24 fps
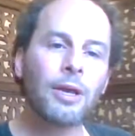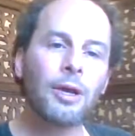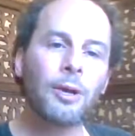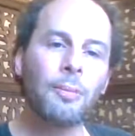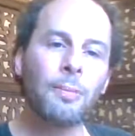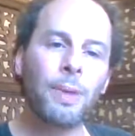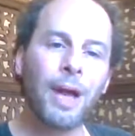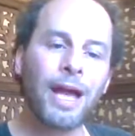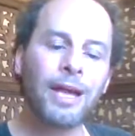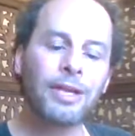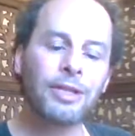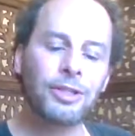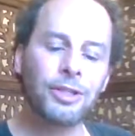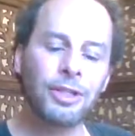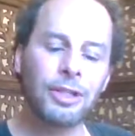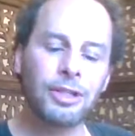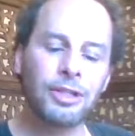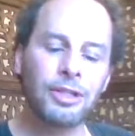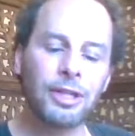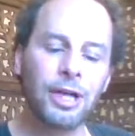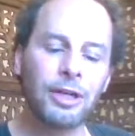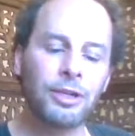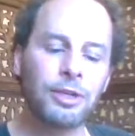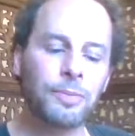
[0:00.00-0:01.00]

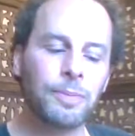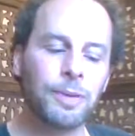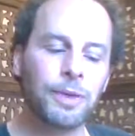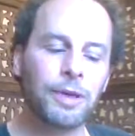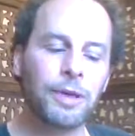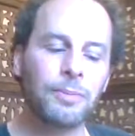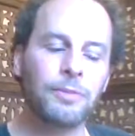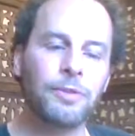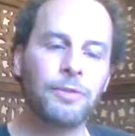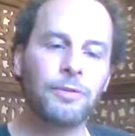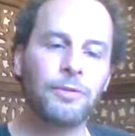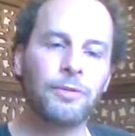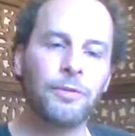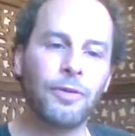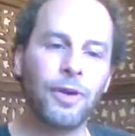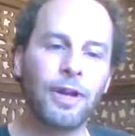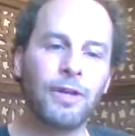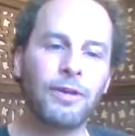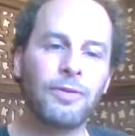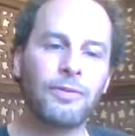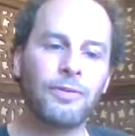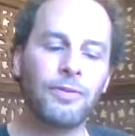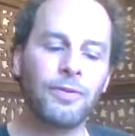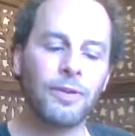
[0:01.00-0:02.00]
Compassionate touch becomes a
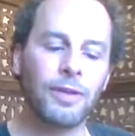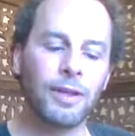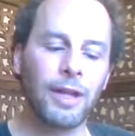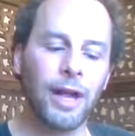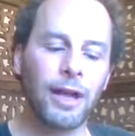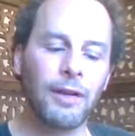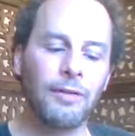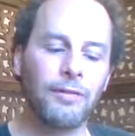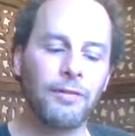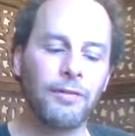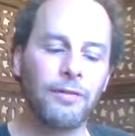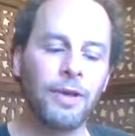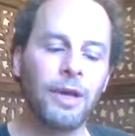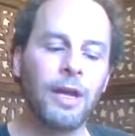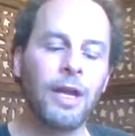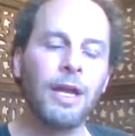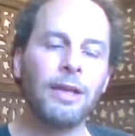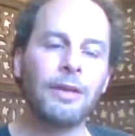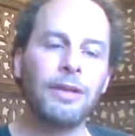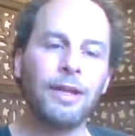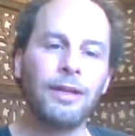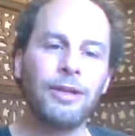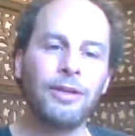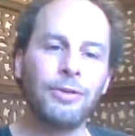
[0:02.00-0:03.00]
friend for life
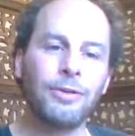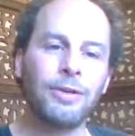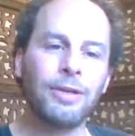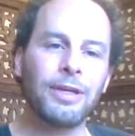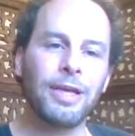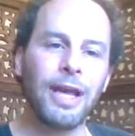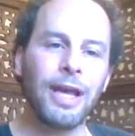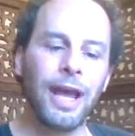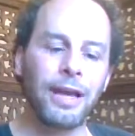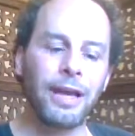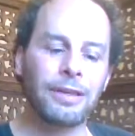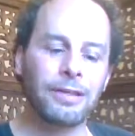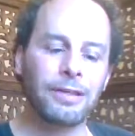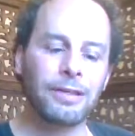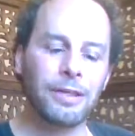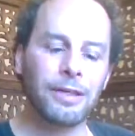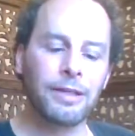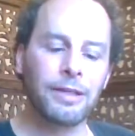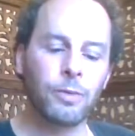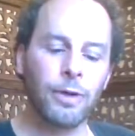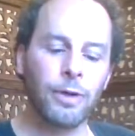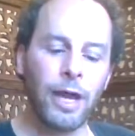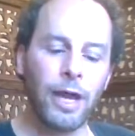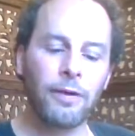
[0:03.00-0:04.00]
that you can
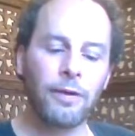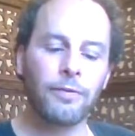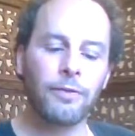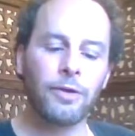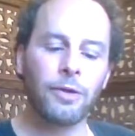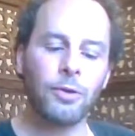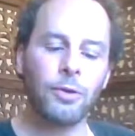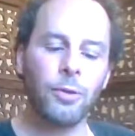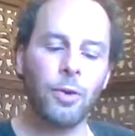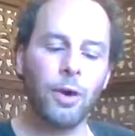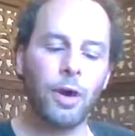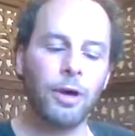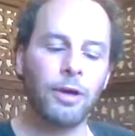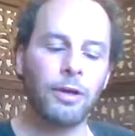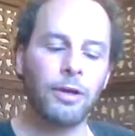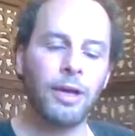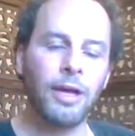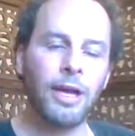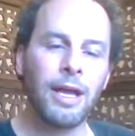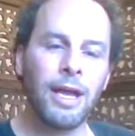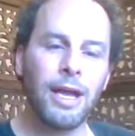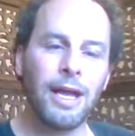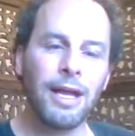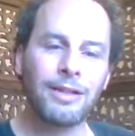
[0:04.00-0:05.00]
access whenever you want
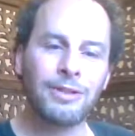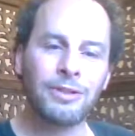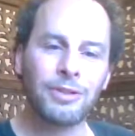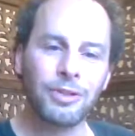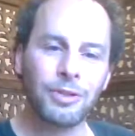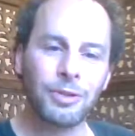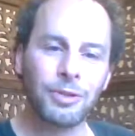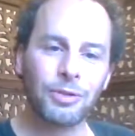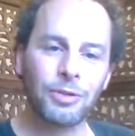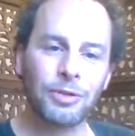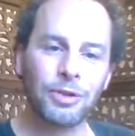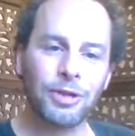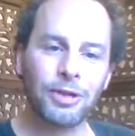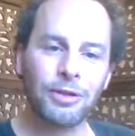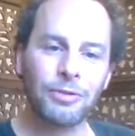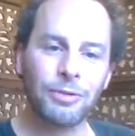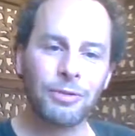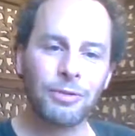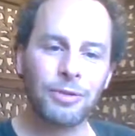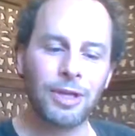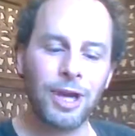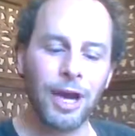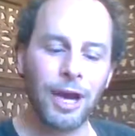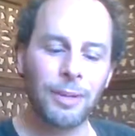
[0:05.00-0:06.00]
and certainly
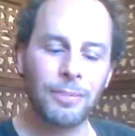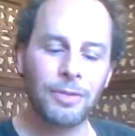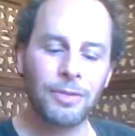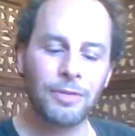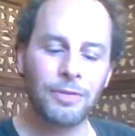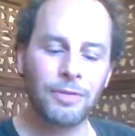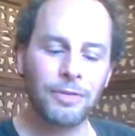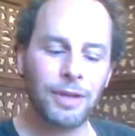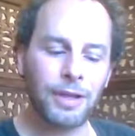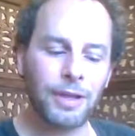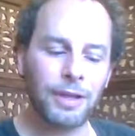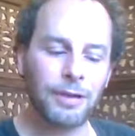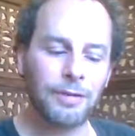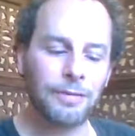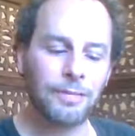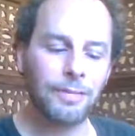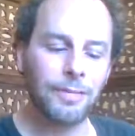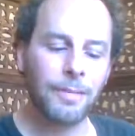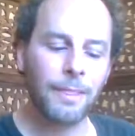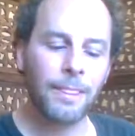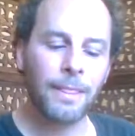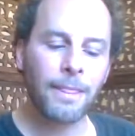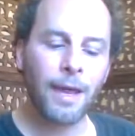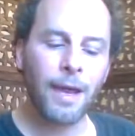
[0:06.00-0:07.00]
through times of need.
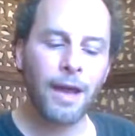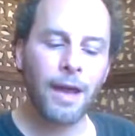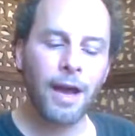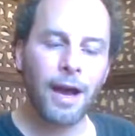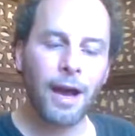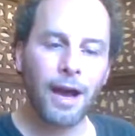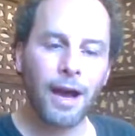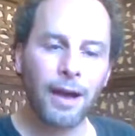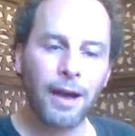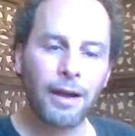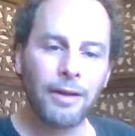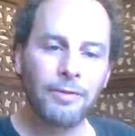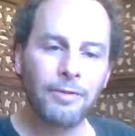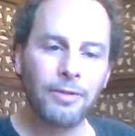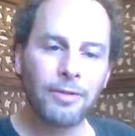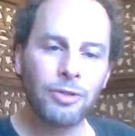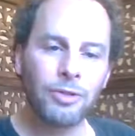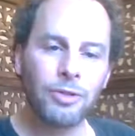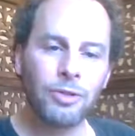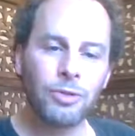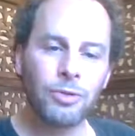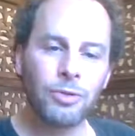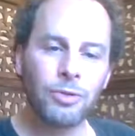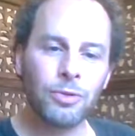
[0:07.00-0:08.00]
I've
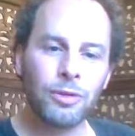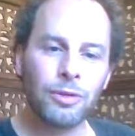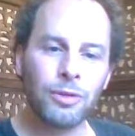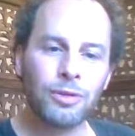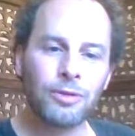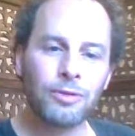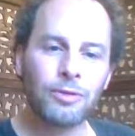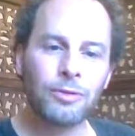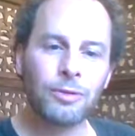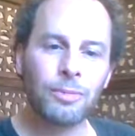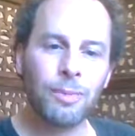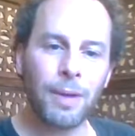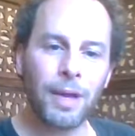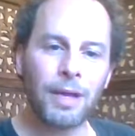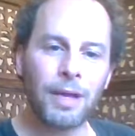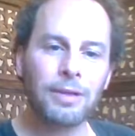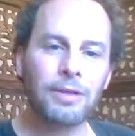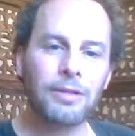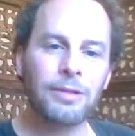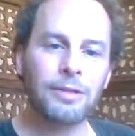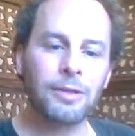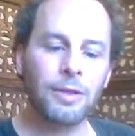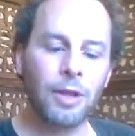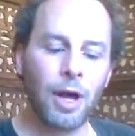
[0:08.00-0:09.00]
endured
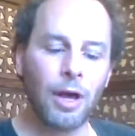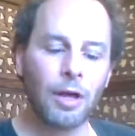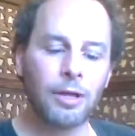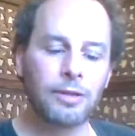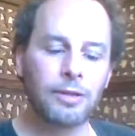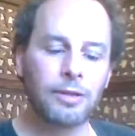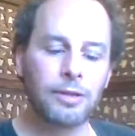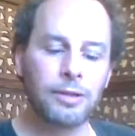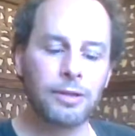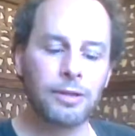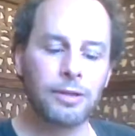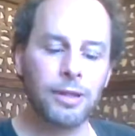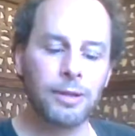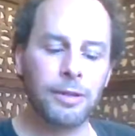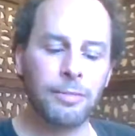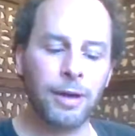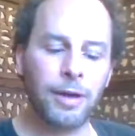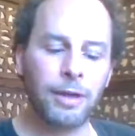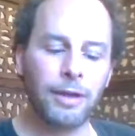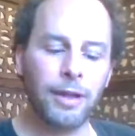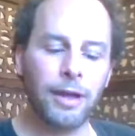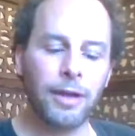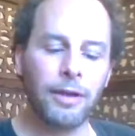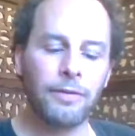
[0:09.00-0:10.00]
tremendous losses in
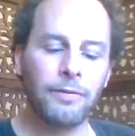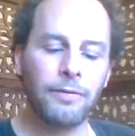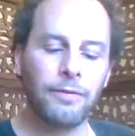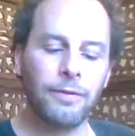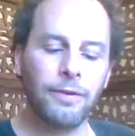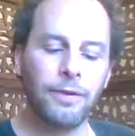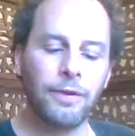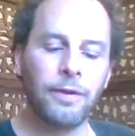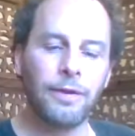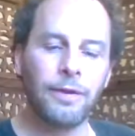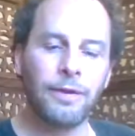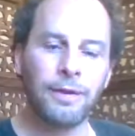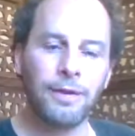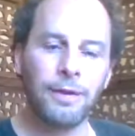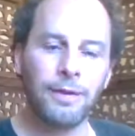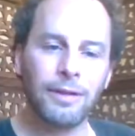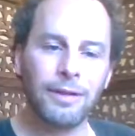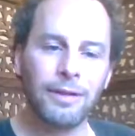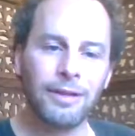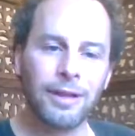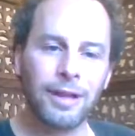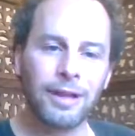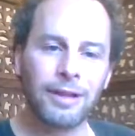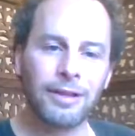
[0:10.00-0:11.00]
my life,
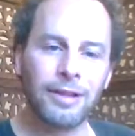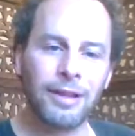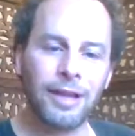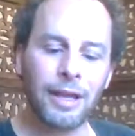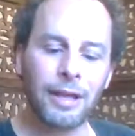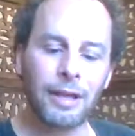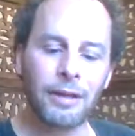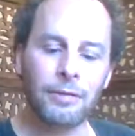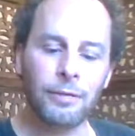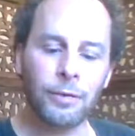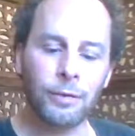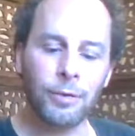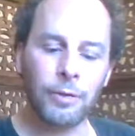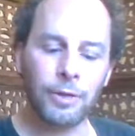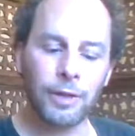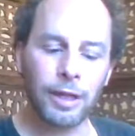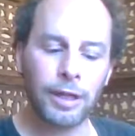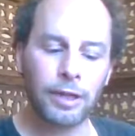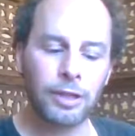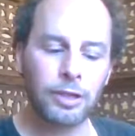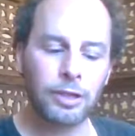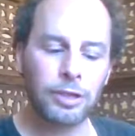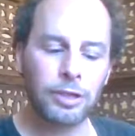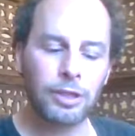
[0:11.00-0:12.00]
like the end of a
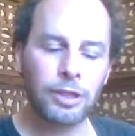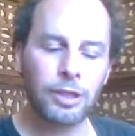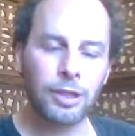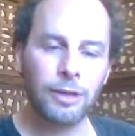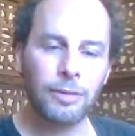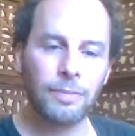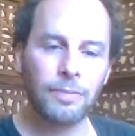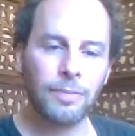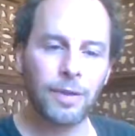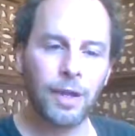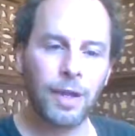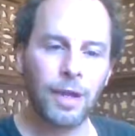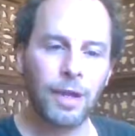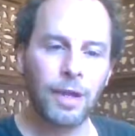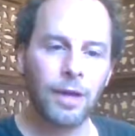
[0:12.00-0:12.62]
relationship,